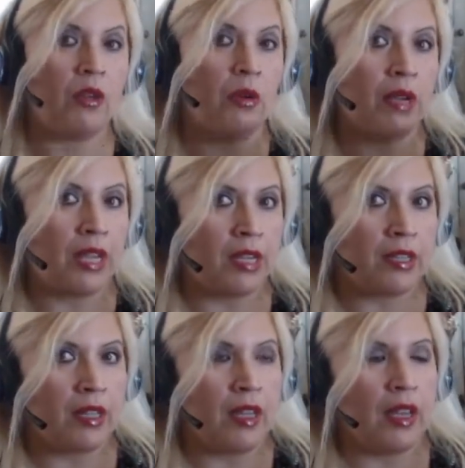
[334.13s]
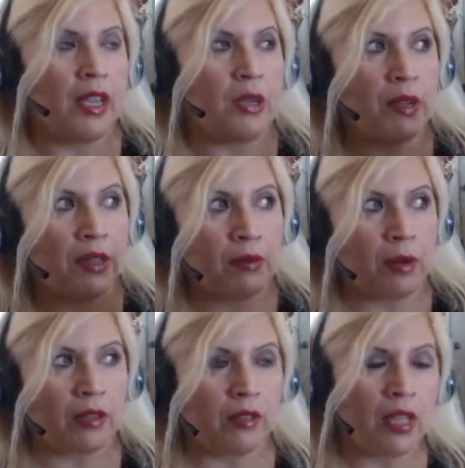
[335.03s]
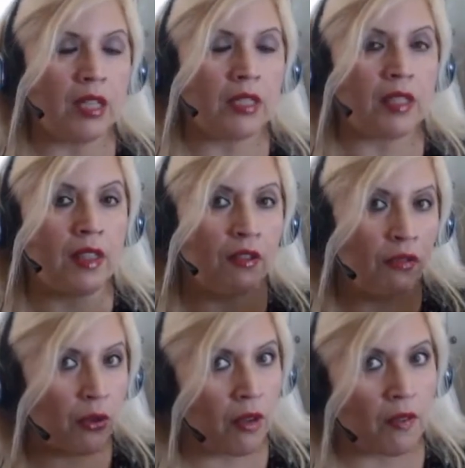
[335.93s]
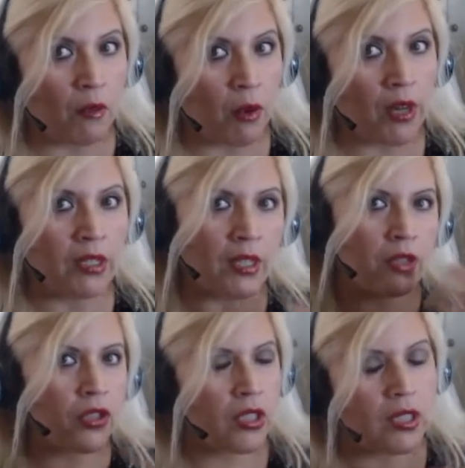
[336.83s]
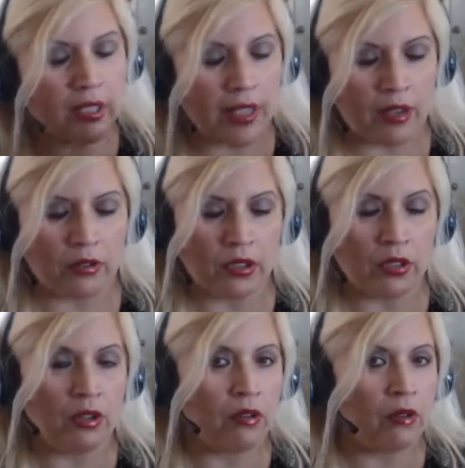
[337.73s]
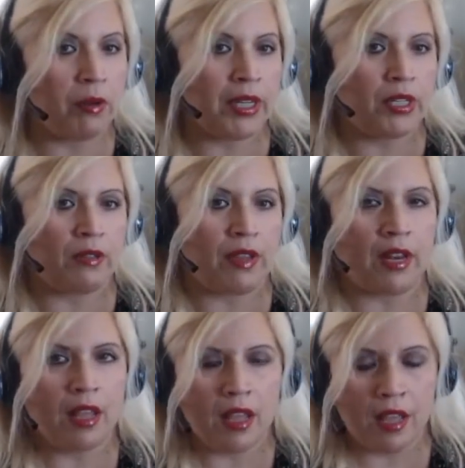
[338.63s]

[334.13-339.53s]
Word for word: Then you go eat, and you eat the wrong things, and then you feel even worse. And it's just a cycle. So you don't want to do that.